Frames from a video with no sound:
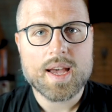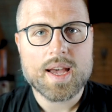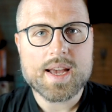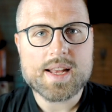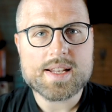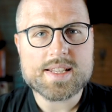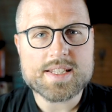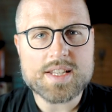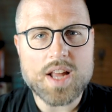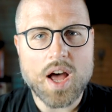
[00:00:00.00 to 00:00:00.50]

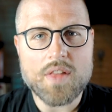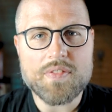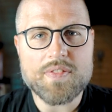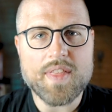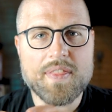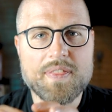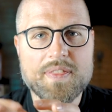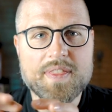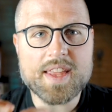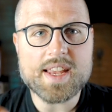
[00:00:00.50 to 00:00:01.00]
It's not
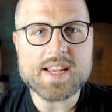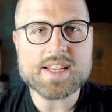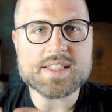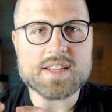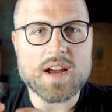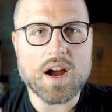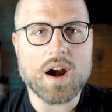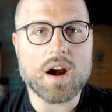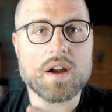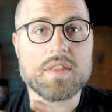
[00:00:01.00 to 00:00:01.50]
that these
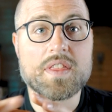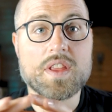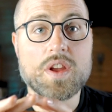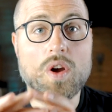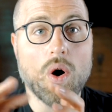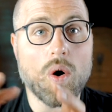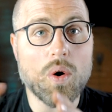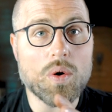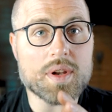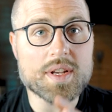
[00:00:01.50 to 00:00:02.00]
are the
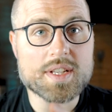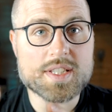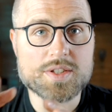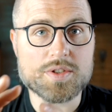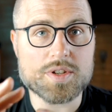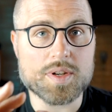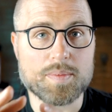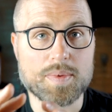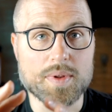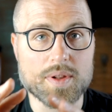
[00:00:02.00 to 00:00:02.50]
only
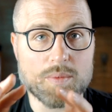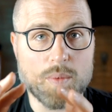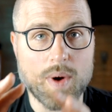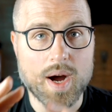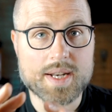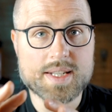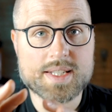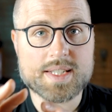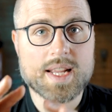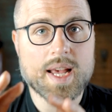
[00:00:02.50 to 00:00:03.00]
suitable
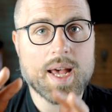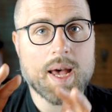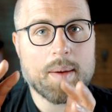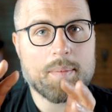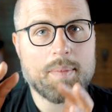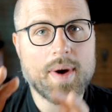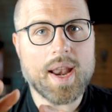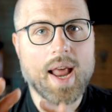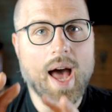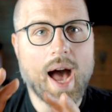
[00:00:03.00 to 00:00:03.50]
ones,
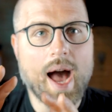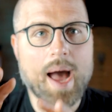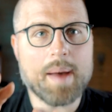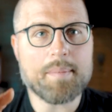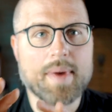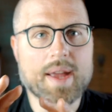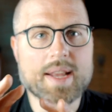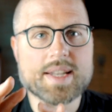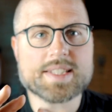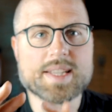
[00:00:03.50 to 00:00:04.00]
but I
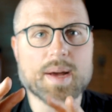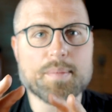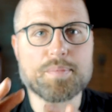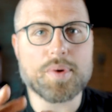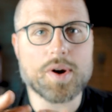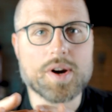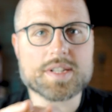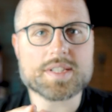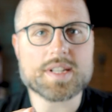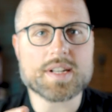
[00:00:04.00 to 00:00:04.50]
made some
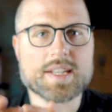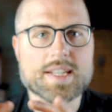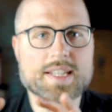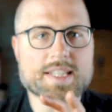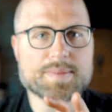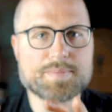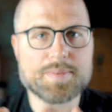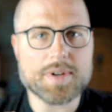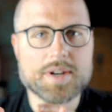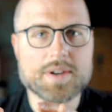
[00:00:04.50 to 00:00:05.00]
personal
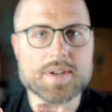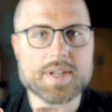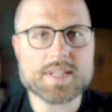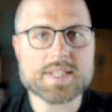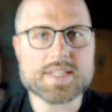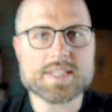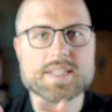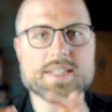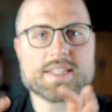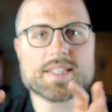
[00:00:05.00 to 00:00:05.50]

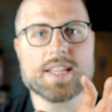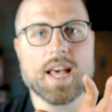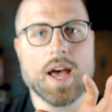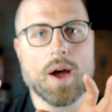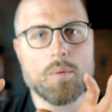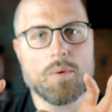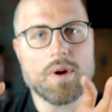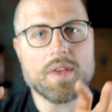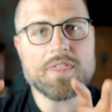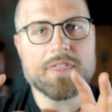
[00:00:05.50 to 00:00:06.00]
experiences
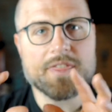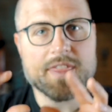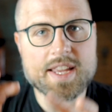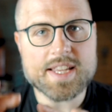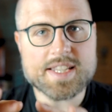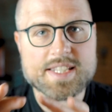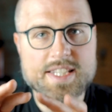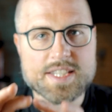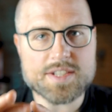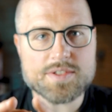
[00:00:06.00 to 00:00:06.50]
with
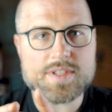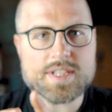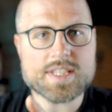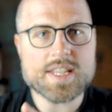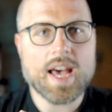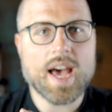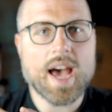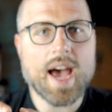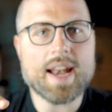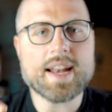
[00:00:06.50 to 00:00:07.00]
these suits
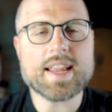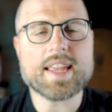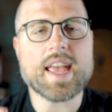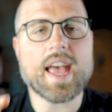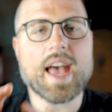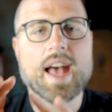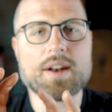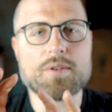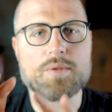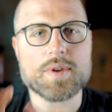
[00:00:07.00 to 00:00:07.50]
and
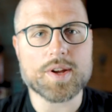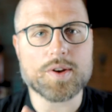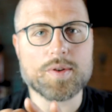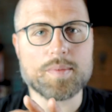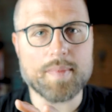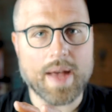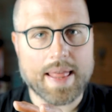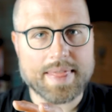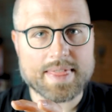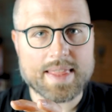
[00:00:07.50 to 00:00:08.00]
can
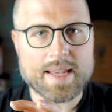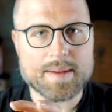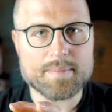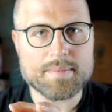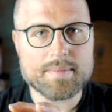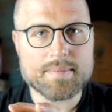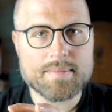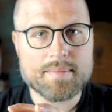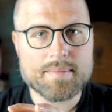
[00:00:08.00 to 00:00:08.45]
recommend them.